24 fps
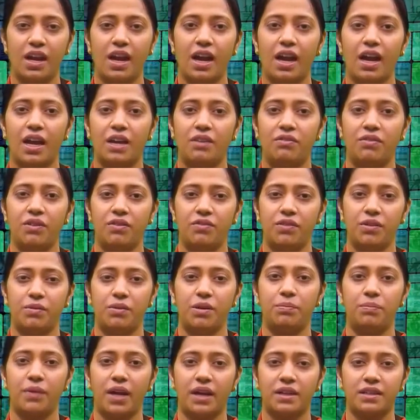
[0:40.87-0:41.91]
and we will
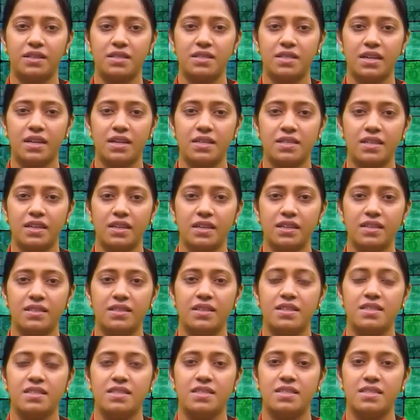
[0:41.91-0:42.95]
be
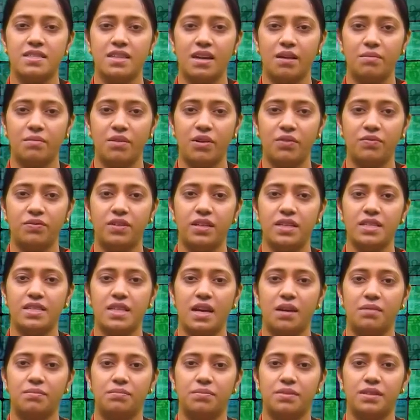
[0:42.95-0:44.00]
practicing some of the
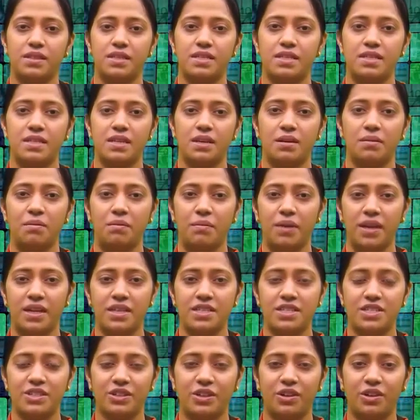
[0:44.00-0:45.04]
examples
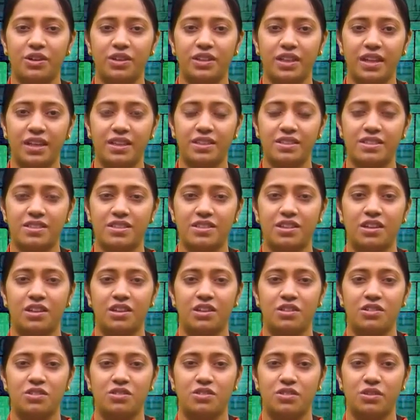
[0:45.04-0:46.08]
based on it.
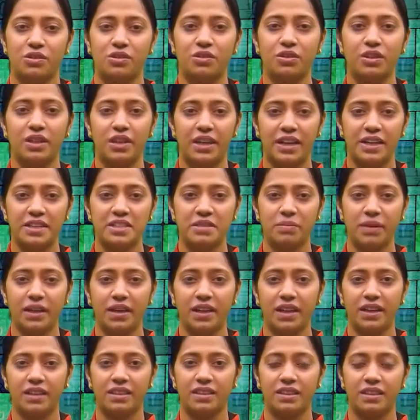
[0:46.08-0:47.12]
So let's
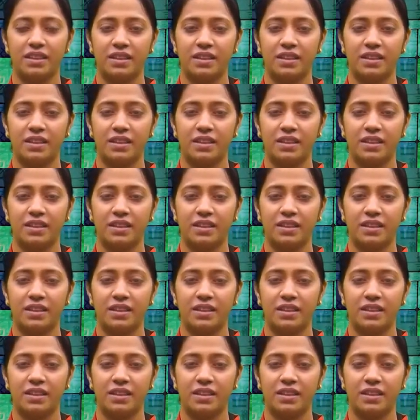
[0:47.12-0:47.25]
begin.